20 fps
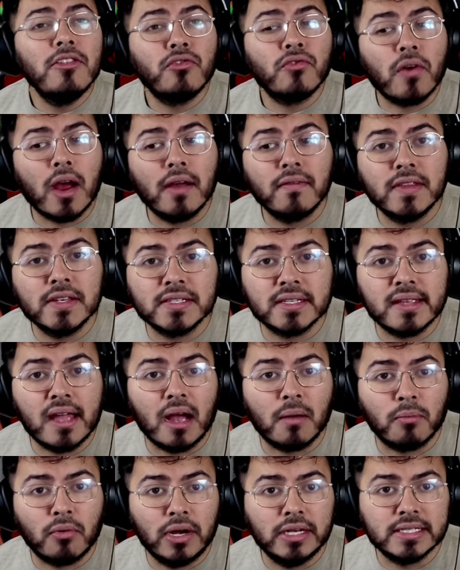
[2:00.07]
and drive the
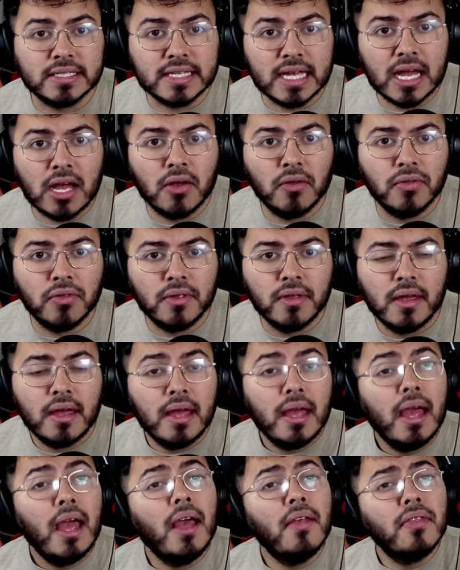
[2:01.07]
stock price down.
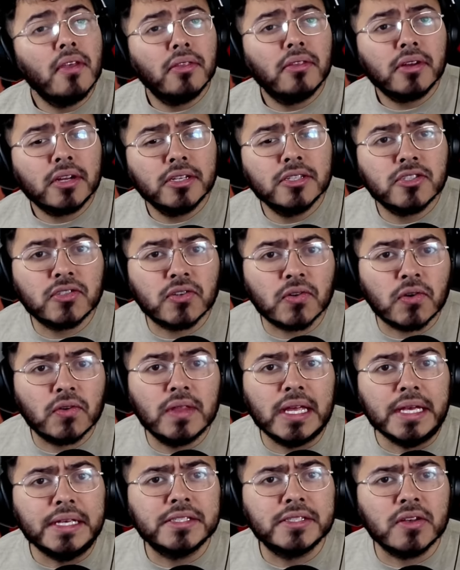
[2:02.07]
Another
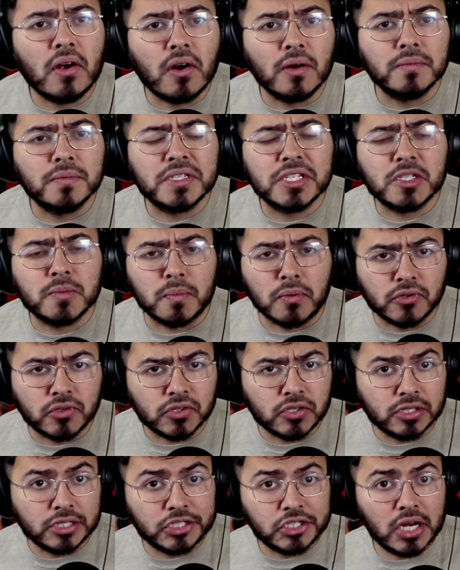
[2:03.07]
concern is ARM's
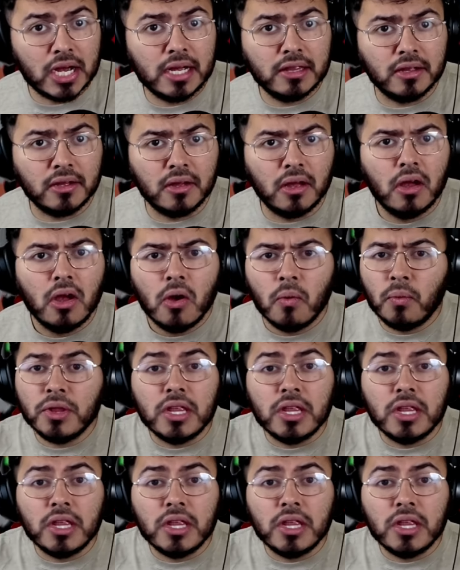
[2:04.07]
exposure to China.